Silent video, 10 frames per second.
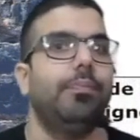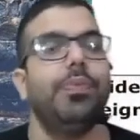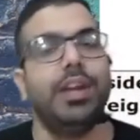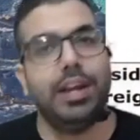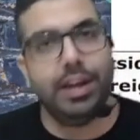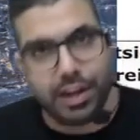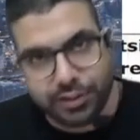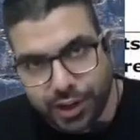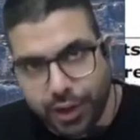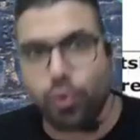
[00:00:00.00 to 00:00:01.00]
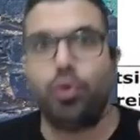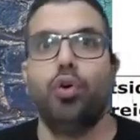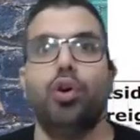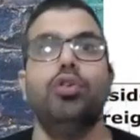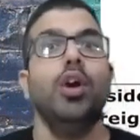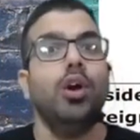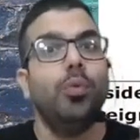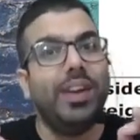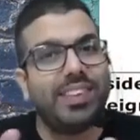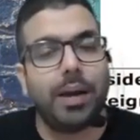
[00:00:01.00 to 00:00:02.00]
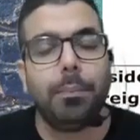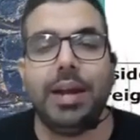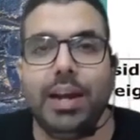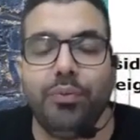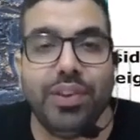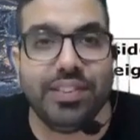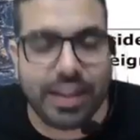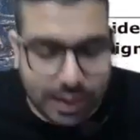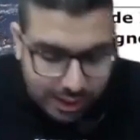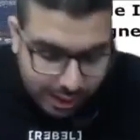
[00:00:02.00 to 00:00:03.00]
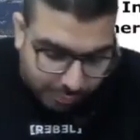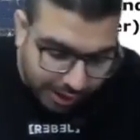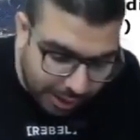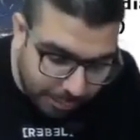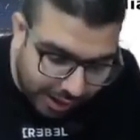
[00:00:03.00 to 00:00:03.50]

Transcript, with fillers: in relation to goods which are made physically available.